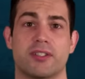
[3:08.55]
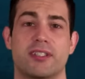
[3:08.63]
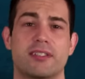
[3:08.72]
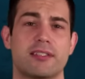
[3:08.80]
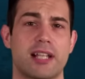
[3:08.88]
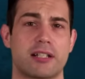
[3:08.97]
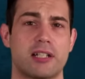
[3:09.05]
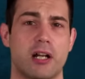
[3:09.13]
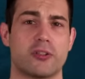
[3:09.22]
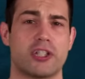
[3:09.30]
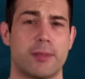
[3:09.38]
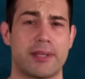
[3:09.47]
This is a
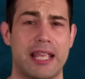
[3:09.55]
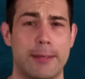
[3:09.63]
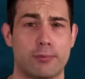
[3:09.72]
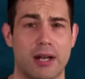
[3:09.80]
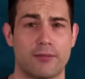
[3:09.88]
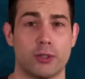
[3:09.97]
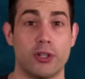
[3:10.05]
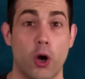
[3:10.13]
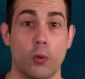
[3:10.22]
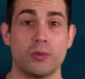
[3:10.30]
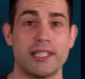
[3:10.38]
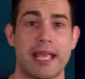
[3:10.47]
technology that became prevalent
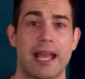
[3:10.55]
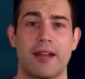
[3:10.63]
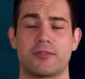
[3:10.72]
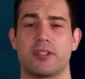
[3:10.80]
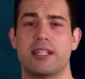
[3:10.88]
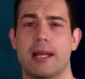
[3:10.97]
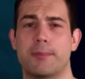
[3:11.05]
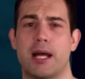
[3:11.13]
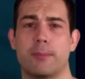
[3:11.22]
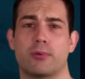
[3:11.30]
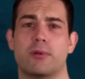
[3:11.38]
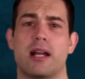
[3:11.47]
only after the
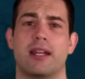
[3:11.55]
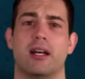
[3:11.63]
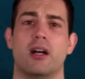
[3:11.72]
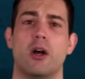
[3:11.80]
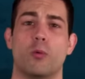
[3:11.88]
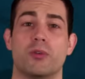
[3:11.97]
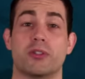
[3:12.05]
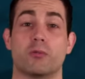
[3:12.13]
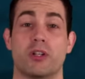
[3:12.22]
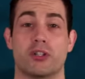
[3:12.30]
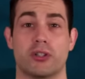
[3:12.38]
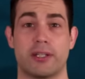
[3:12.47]
M9 Beretta was
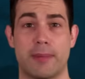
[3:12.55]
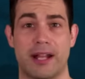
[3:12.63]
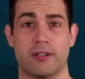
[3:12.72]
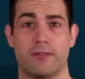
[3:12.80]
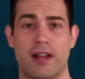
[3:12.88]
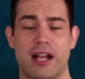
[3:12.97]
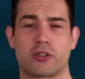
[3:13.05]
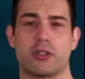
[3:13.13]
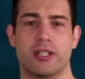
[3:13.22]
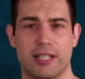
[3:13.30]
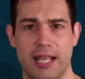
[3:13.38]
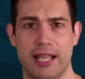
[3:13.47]
originally
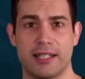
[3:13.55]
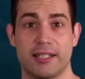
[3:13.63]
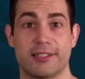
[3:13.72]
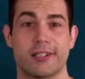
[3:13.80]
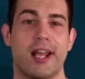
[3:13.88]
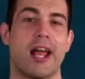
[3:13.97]
manufactured in the 80s.